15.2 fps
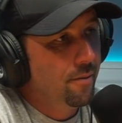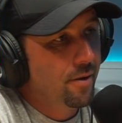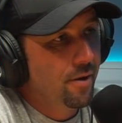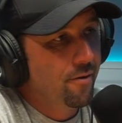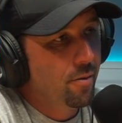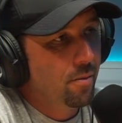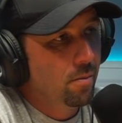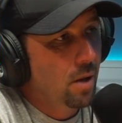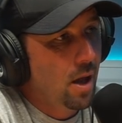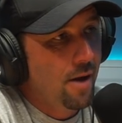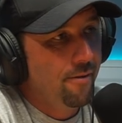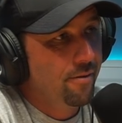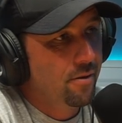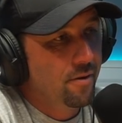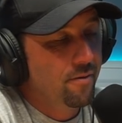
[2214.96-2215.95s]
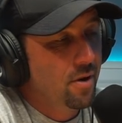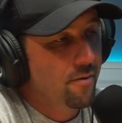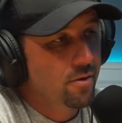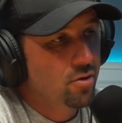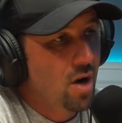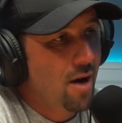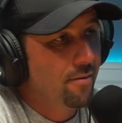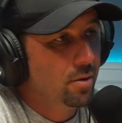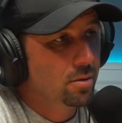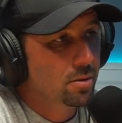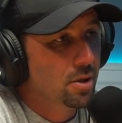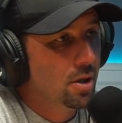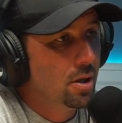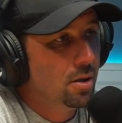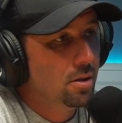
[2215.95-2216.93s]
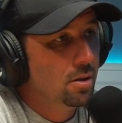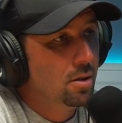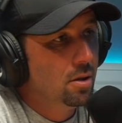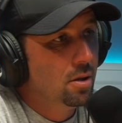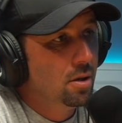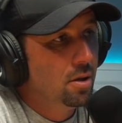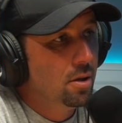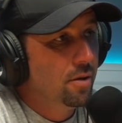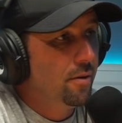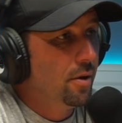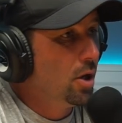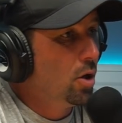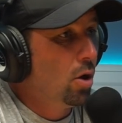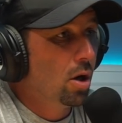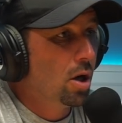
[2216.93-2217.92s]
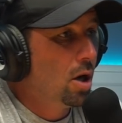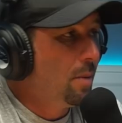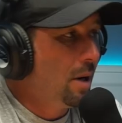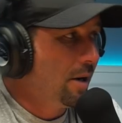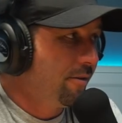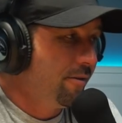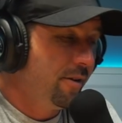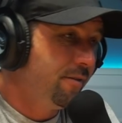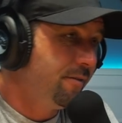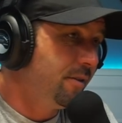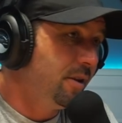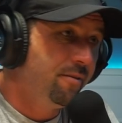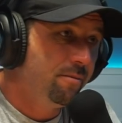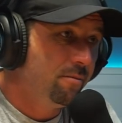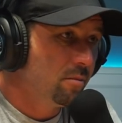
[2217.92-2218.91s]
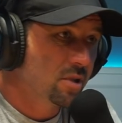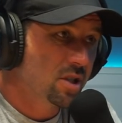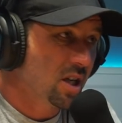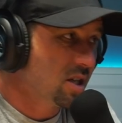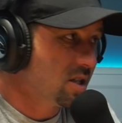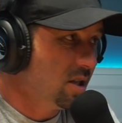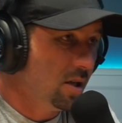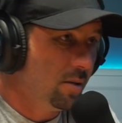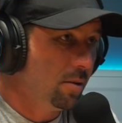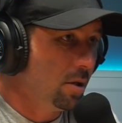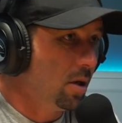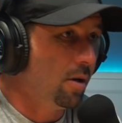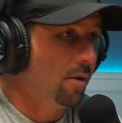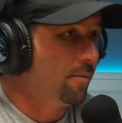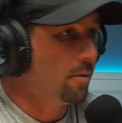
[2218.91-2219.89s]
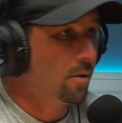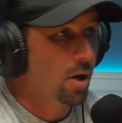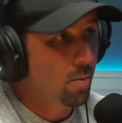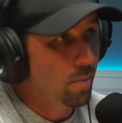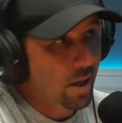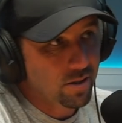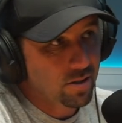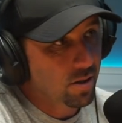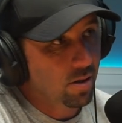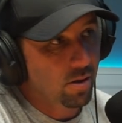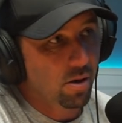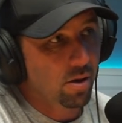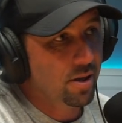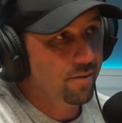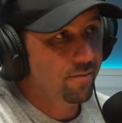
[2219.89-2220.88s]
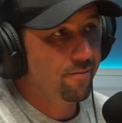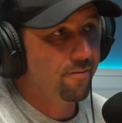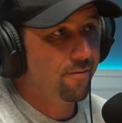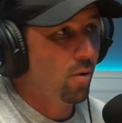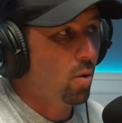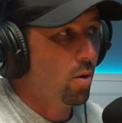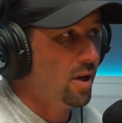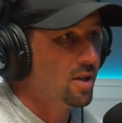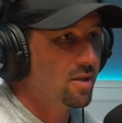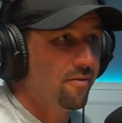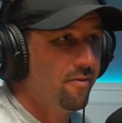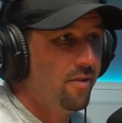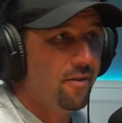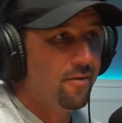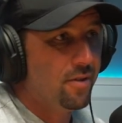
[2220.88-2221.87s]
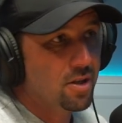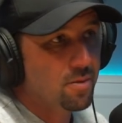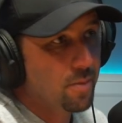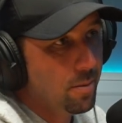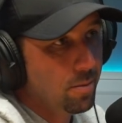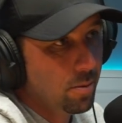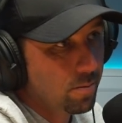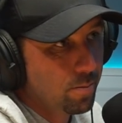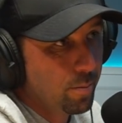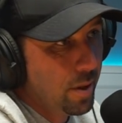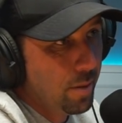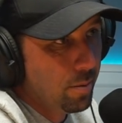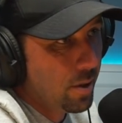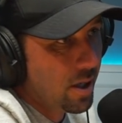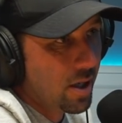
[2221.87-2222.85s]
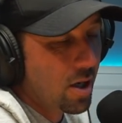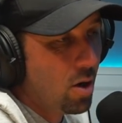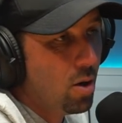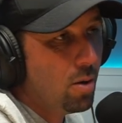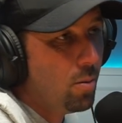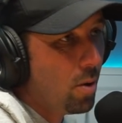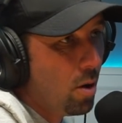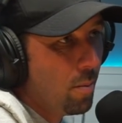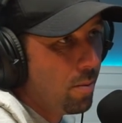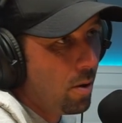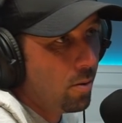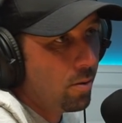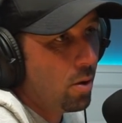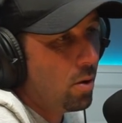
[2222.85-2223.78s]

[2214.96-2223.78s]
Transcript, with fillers: never left, they've never traveled, you know? Well, you only got to go back 50, 60, you know, go back to the 1940s and 50s. People people didn't go on, on